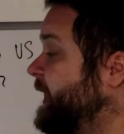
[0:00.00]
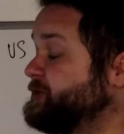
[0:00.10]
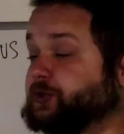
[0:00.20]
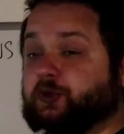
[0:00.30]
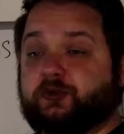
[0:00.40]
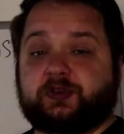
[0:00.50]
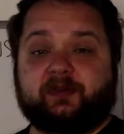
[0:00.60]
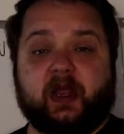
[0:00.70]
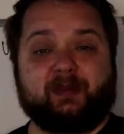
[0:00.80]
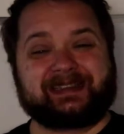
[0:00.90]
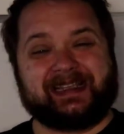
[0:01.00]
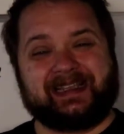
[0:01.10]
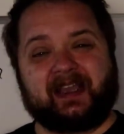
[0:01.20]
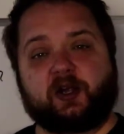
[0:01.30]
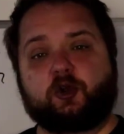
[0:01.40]
And so those environments,
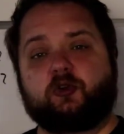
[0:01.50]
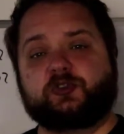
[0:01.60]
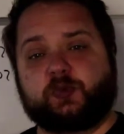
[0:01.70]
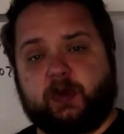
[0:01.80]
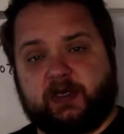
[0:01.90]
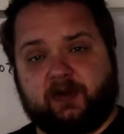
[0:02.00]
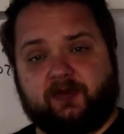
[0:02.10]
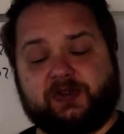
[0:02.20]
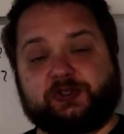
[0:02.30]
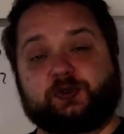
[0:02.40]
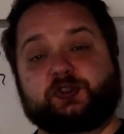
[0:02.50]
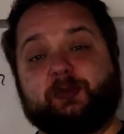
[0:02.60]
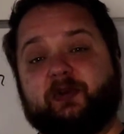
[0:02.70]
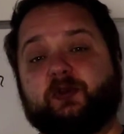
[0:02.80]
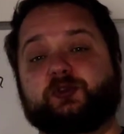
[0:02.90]
again, are going to be different. So
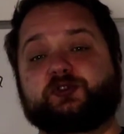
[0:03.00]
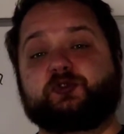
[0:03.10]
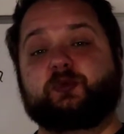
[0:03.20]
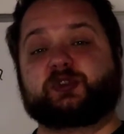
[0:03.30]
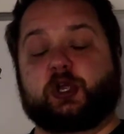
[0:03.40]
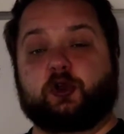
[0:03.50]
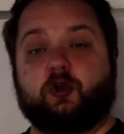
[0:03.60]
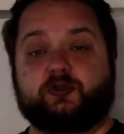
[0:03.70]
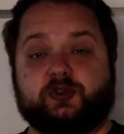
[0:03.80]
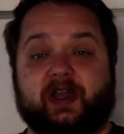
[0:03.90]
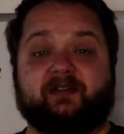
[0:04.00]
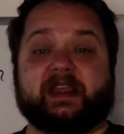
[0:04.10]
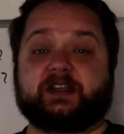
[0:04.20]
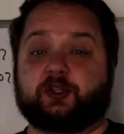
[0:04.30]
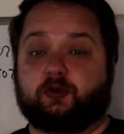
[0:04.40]
some of those groups are going to have
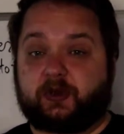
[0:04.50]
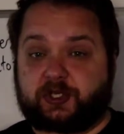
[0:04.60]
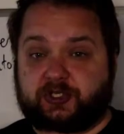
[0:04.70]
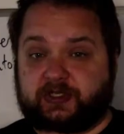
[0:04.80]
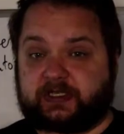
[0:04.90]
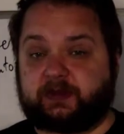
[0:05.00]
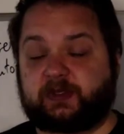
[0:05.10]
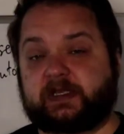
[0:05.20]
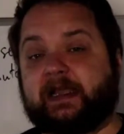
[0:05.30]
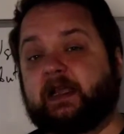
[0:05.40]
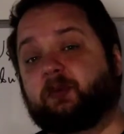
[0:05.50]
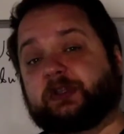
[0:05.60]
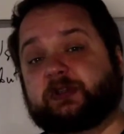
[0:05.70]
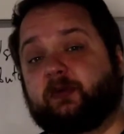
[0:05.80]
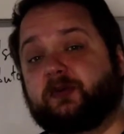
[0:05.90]
integration teams,
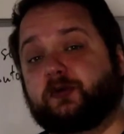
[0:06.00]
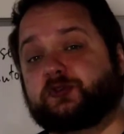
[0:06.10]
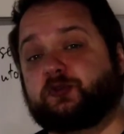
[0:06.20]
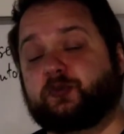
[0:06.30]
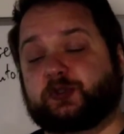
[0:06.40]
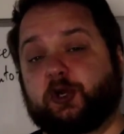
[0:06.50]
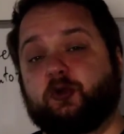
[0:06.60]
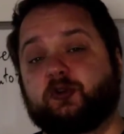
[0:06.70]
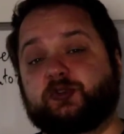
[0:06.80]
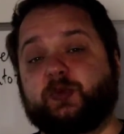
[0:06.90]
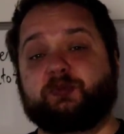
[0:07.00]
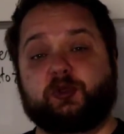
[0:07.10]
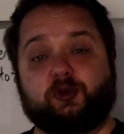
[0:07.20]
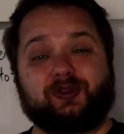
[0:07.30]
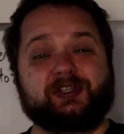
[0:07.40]
but some of those groups are going to be
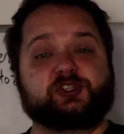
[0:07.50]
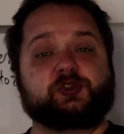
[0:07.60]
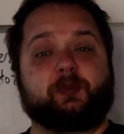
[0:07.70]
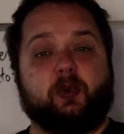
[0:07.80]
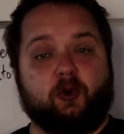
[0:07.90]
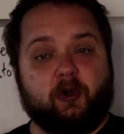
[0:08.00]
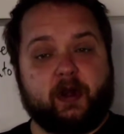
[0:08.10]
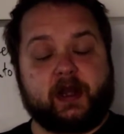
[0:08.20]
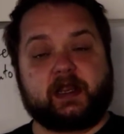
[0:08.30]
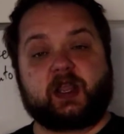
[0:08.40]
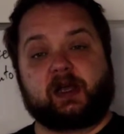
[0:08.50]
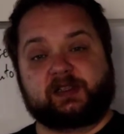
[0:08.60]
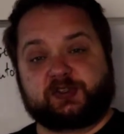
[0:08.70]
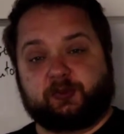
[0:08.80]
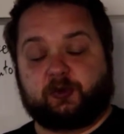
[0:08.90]
purely supporting
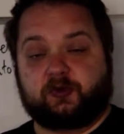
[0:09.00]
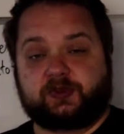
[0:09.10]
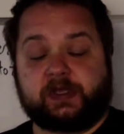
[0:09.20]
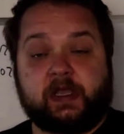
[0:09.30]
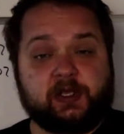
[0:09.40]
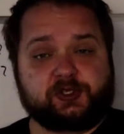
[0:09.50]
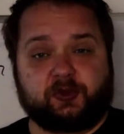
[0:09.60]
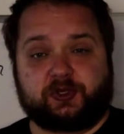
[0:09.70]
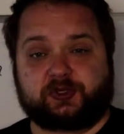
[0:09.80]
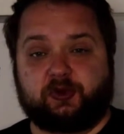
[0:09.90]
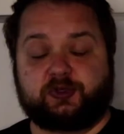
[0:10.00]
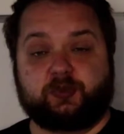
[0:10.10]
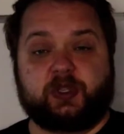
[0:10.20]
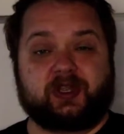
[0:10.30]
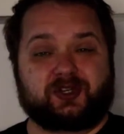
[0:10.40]
customers. So there's going
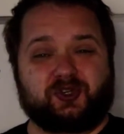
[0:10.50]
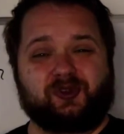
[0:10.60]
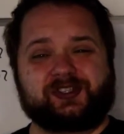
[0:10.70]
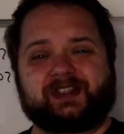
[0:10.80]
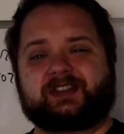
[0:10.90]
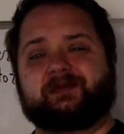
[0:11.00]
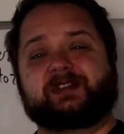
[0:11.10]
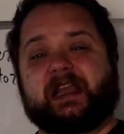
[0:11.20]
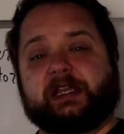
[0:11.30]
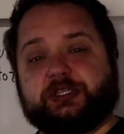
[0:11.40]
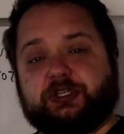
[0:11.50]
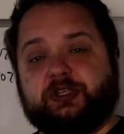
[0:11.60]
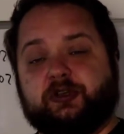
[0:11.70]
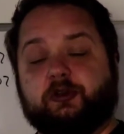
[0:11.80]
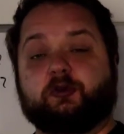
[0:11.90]
to be control systems
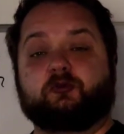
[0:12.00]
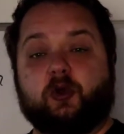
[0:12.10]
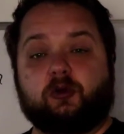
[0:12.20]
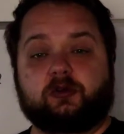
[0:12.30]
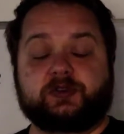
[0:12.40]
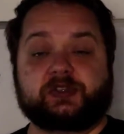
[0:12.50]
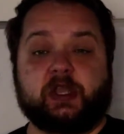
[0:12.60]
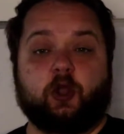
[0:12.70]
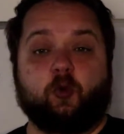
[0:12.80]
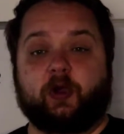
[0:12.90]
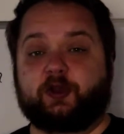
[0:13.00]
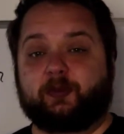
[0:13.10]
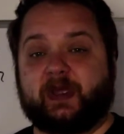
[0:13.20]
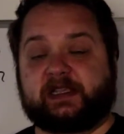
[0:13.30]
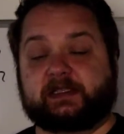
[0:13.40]
engineering roles where
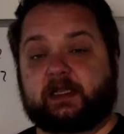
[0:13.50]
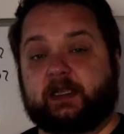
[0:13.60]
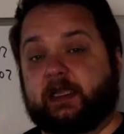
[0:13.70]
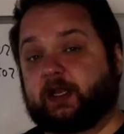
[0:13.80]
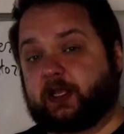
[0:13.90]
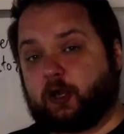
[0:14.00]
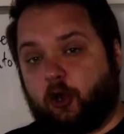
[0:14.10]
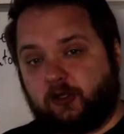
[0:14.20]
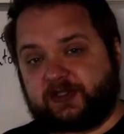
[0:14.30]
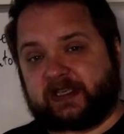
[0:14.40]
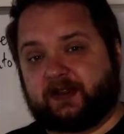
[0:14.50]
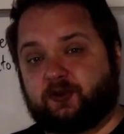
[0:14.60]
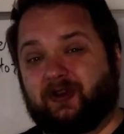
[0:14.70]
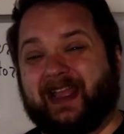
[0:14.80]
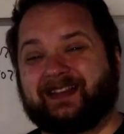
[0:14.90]
you're basically in a call
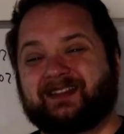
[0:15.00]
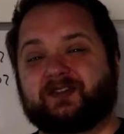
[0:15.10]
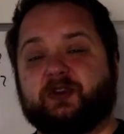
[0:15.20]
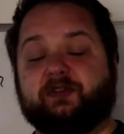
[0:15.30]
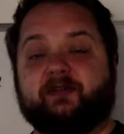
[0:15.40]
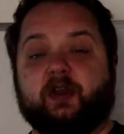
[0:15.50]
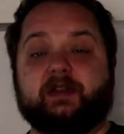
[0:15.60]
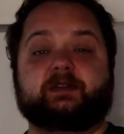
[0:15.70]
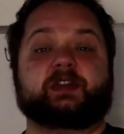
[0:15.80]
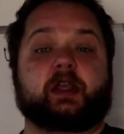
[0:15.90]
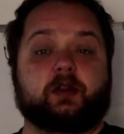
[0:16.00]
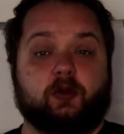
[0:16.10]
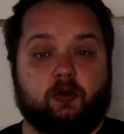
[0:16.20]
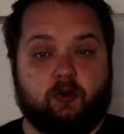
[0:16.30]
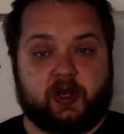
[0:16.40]
center answering very
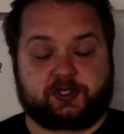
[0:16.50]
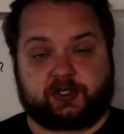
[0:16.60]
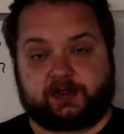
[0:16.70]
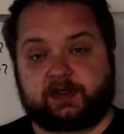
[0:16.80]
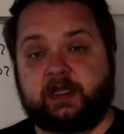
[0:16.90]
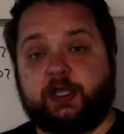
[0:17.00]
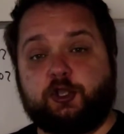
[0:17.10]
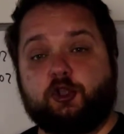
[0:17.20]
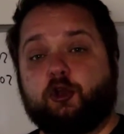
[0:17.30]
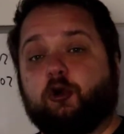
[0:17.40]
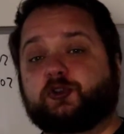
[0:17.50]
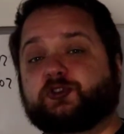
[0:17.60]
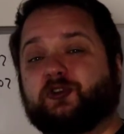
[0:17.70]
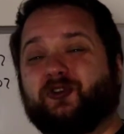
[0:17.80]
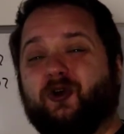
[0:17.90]
technical questions. You could
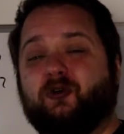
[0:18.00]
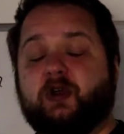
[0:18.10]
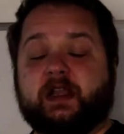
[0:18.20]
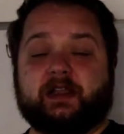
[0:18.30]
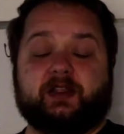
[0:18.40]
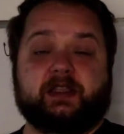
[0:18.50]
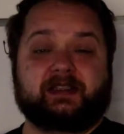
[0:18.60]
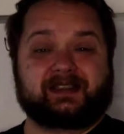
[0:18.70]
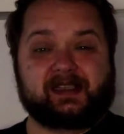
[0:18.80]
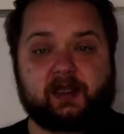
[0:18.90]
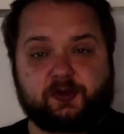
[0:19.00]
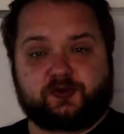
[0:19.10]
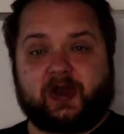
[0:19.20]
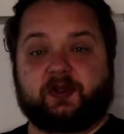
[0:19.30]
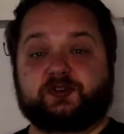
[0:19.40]
also go the
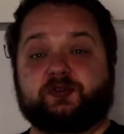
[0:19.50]
sales route.